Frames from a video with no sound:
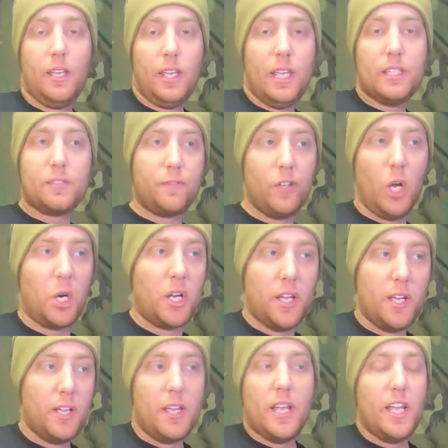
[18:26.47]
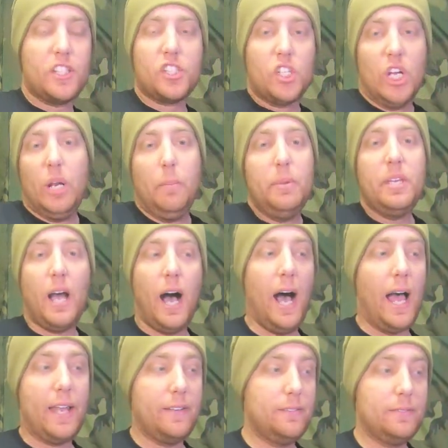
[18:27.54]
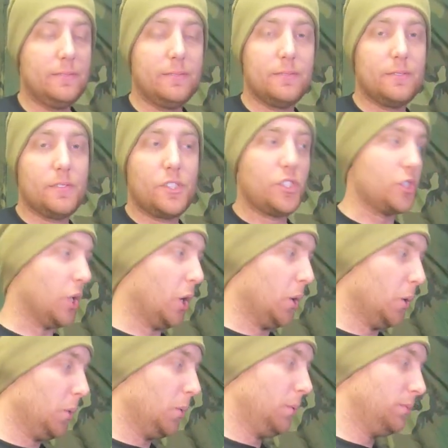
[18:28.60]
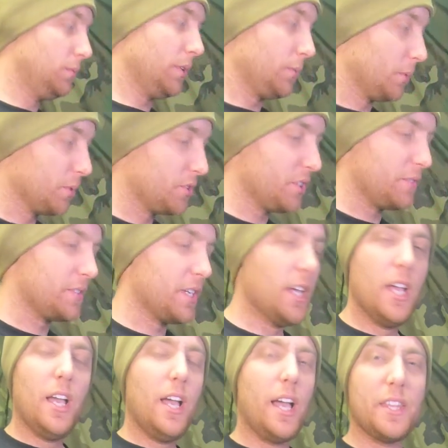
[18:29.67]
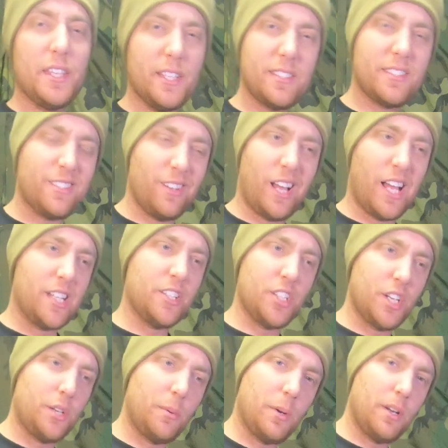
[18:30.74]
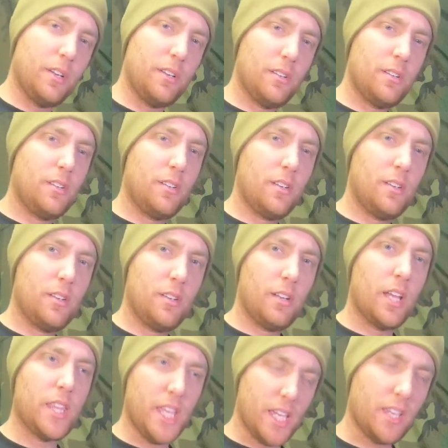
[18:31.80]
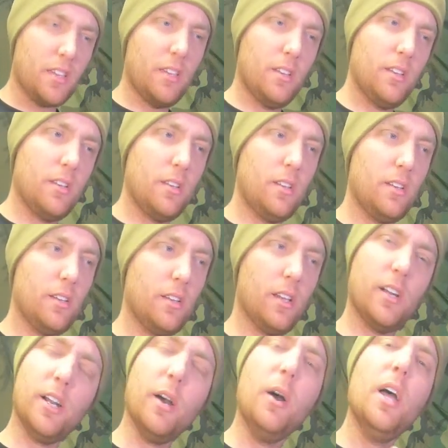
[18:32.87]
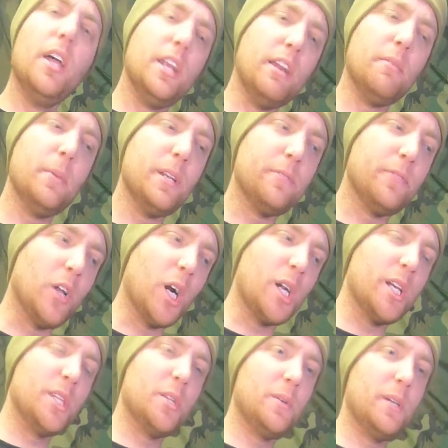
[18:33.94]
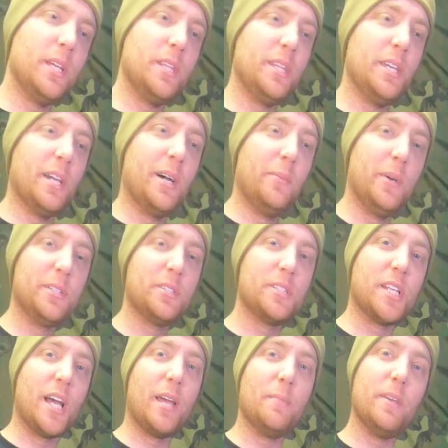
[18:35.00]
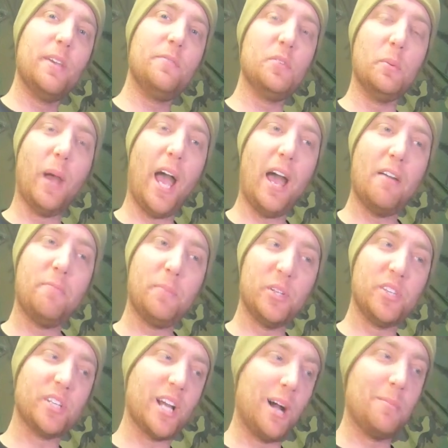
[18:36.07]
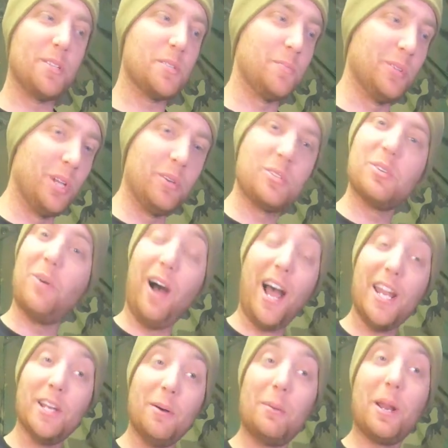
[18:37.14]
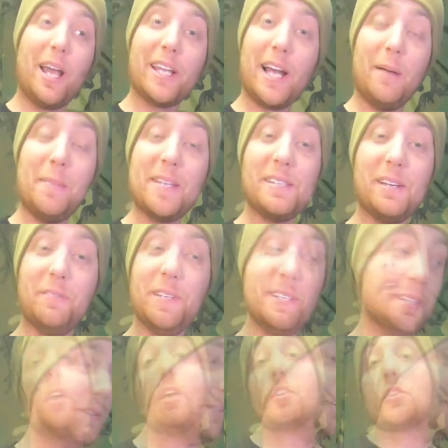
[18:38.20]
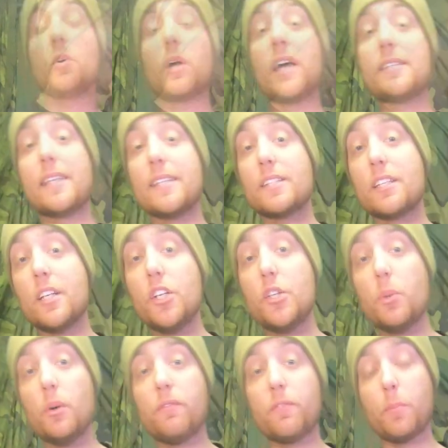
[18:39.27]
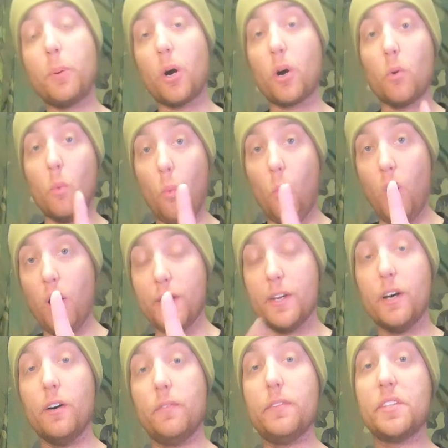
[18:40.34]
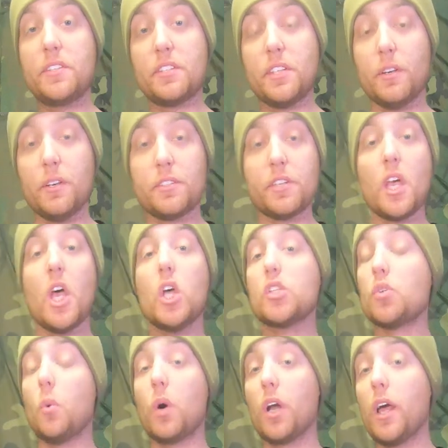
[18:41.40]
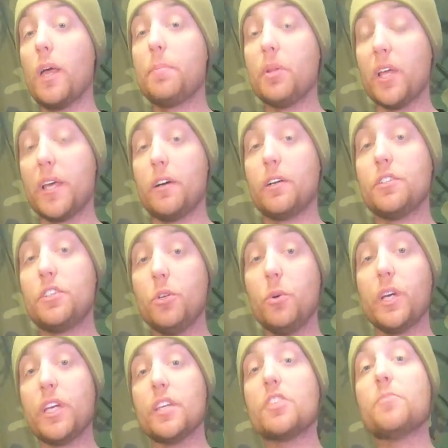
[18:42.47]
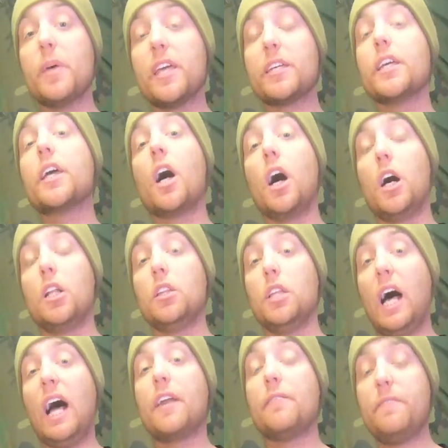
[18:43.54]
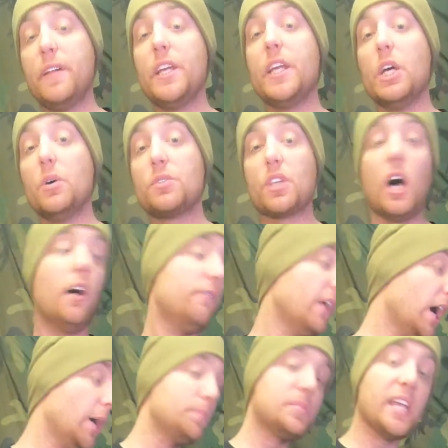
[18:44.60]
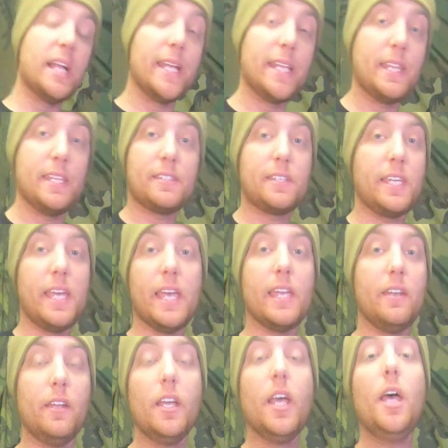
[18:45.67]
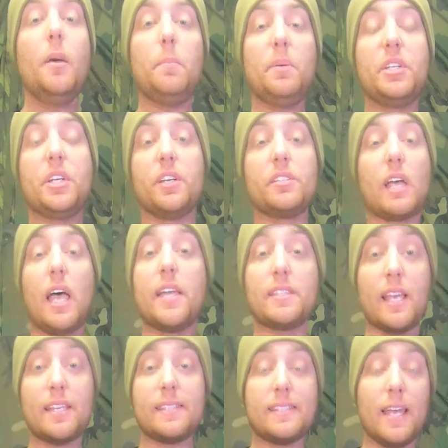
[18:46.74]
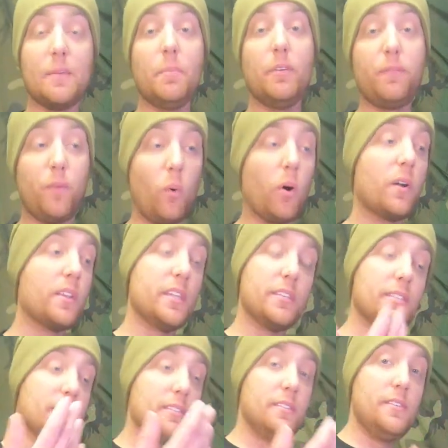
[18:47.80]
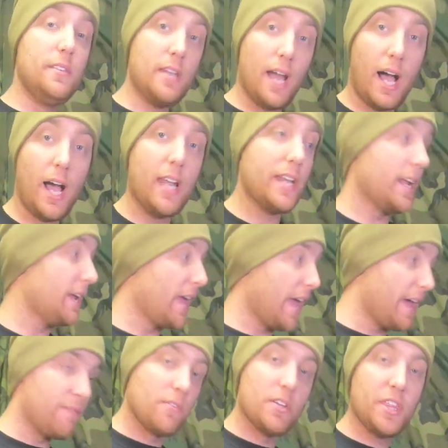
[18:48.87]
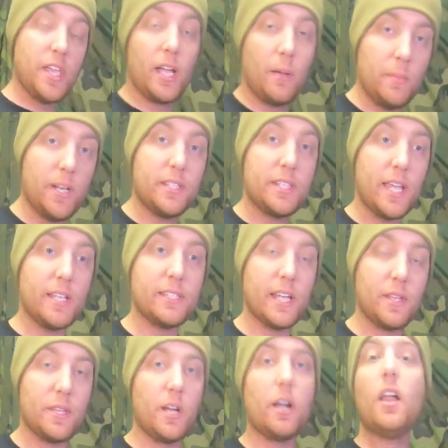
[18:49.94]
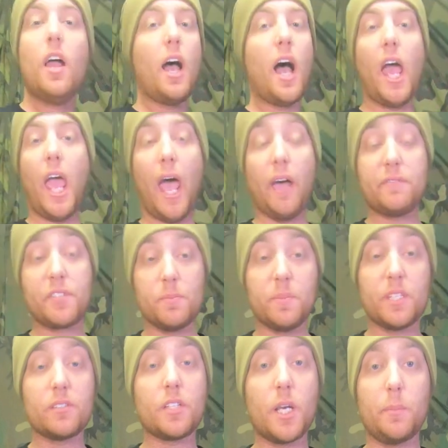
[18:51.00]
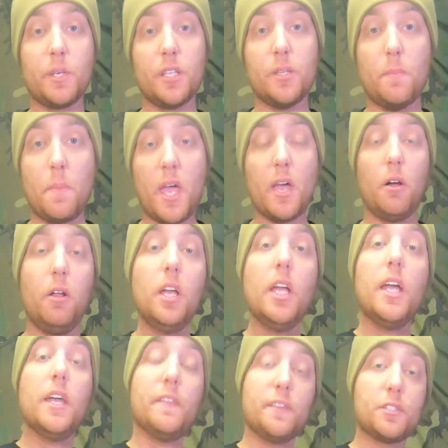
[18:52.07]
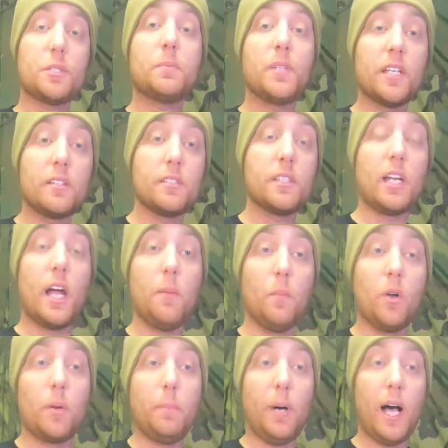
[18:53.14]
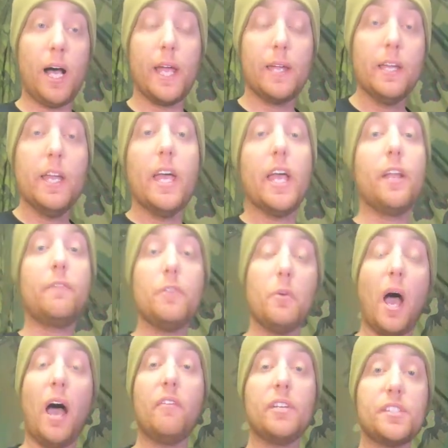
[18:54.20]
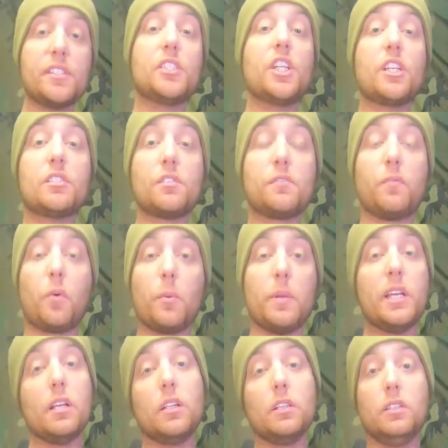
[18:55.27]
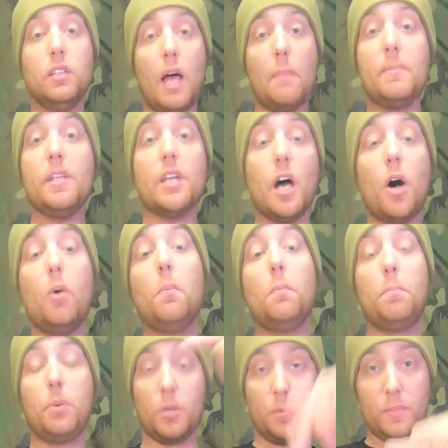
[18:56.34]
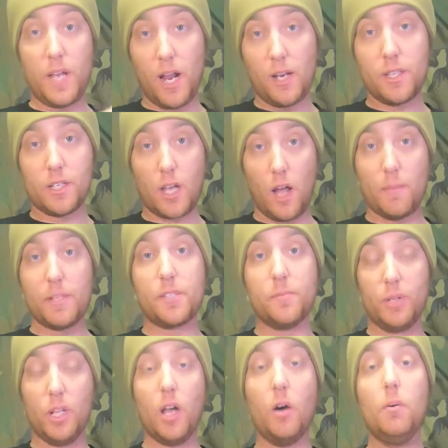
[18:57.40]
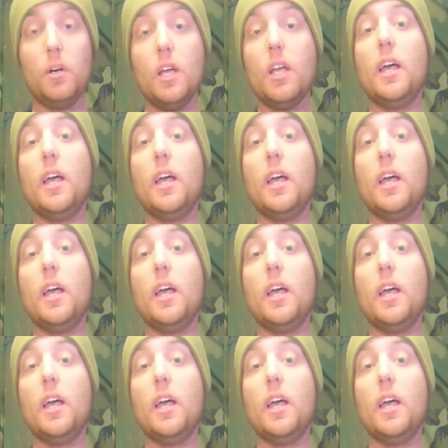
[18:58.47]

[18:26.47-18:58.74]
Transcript: It's Florida. It's going to be hot. So I rolled the sleeves. I think it's still hot in January. I think. I don't know. Never been to Florida in the winter time. If you have, put in the comments below so I know what I got myself into. So guys, that's going to do it for part 1 of this series. So what I plan on doing is making a lot of videos of updating this kit, because as I said before, this is not everything I'm going to take down there. I have some things coming in the mail, and there's some things that I want to buy. And if you have any suggestions for me, let me know. Put them down in the comments below.